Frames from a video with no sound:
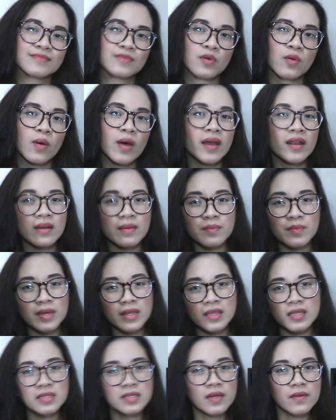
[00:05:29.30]
why not
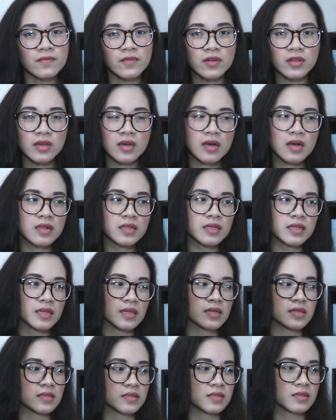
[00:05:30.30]
pick this up for the
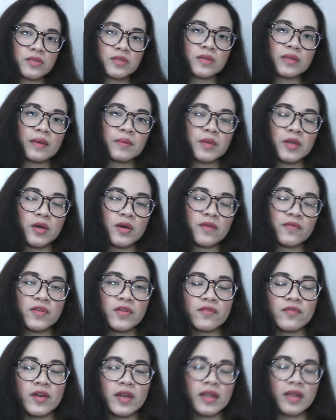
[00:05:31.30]
holidays? So let me know if
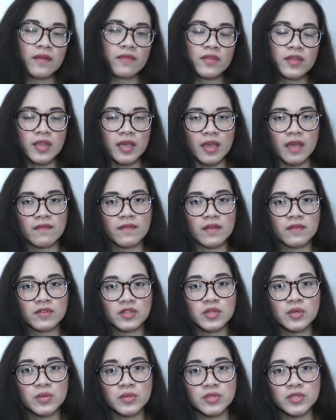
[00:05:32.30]
you've read everything I've never
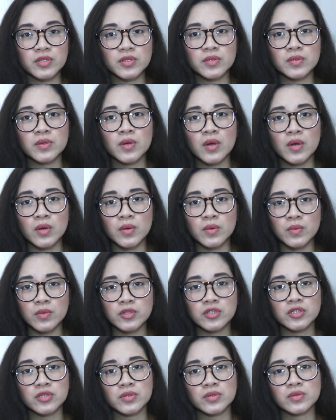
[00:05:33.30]
told you.
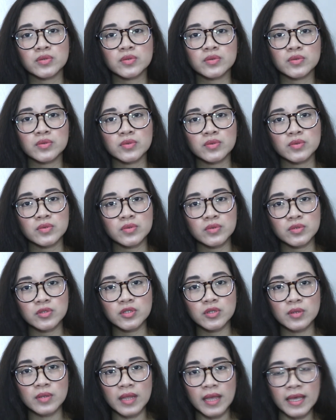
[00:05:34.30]
Do
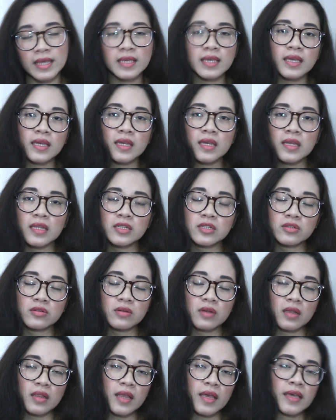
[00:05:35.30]
you like it? Do you
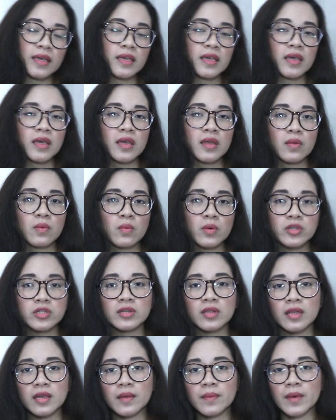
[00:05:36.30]
not like it? What do you
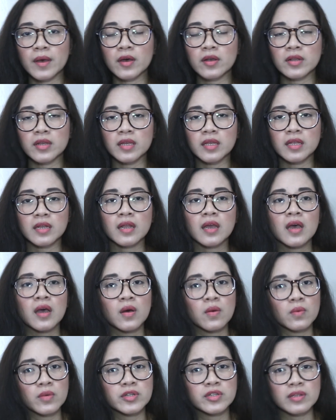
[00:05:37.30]
like about it?
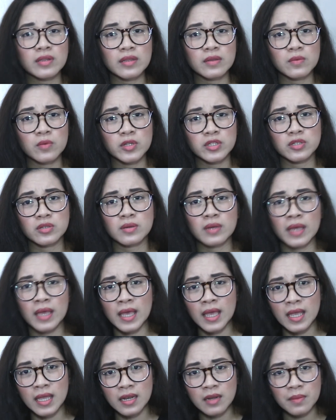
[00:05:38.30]
What do you
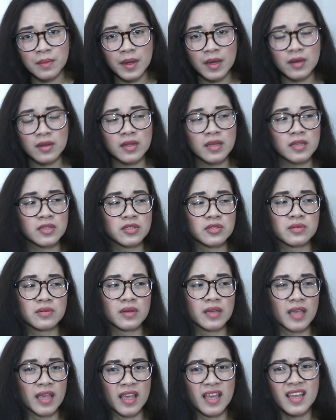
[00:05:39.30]
hate about it? Do you
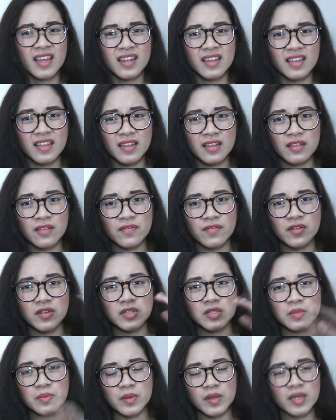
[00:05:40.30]
hate it in the
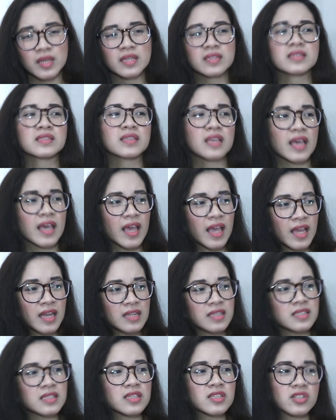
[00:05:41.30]
first place? Hate
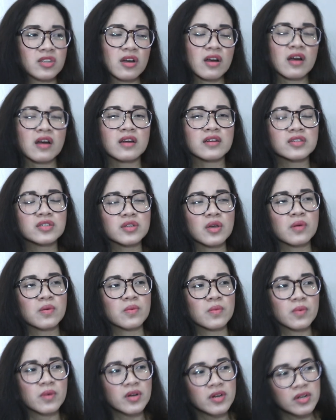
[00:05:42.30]
is such a harsh
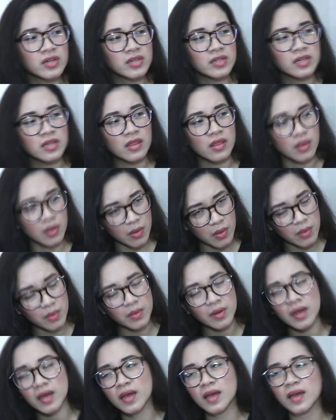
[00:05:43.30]
word though.